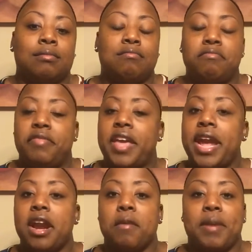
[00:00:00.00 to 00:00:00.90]

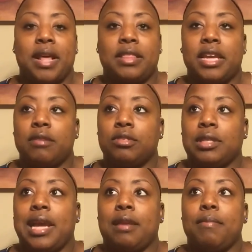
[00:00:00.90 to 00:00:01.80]
there, but I think it was
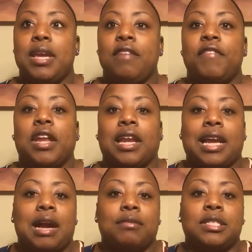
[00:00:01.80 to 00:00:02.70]
like me feeling like
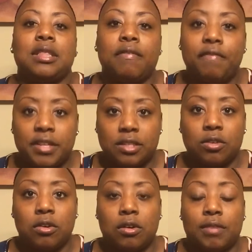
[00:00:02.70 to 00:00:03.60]
I was in the
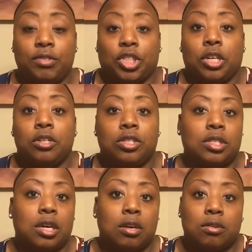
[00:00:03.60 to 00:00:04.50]
physical of church.
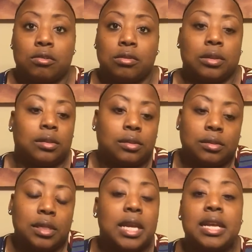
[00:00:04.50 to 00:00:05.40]
So
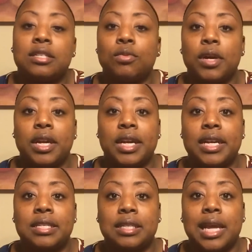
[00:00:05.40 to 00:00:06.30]
it is what it
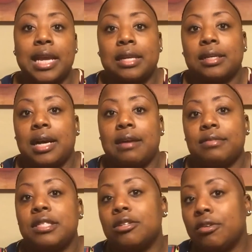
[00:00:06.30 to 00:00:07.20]
is. Like, I'm
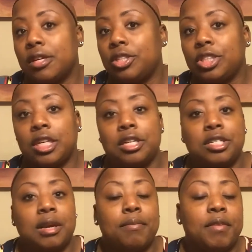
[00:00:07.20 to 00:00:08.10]
still going to church,
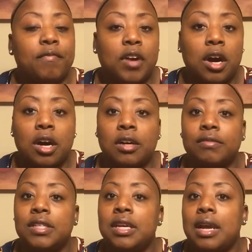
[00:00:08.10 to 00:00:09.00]
I'm
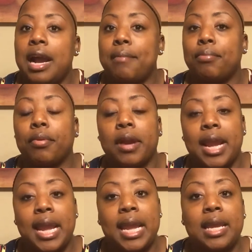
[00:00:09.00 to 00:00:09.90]
involved, I'm
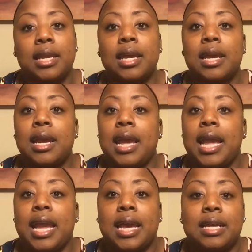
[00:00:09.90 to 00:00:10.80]
praying,
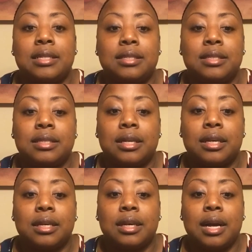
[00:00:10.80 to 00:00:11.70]
and
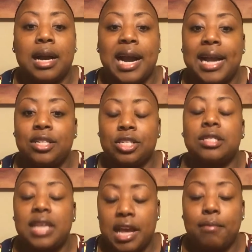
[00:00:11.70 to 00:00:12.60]
I
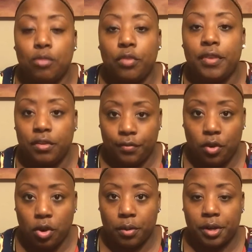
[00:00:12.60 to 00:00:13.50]
just kept moving
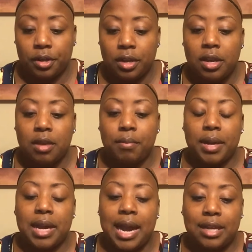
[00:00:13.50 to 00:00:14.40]
forward.
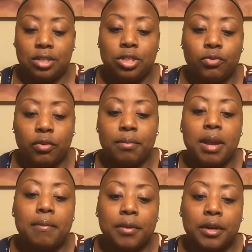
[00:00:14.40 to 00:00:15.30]
But I do
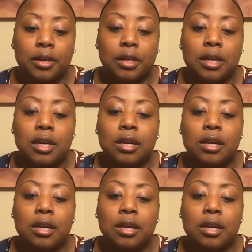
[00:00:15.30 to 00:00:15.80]
remember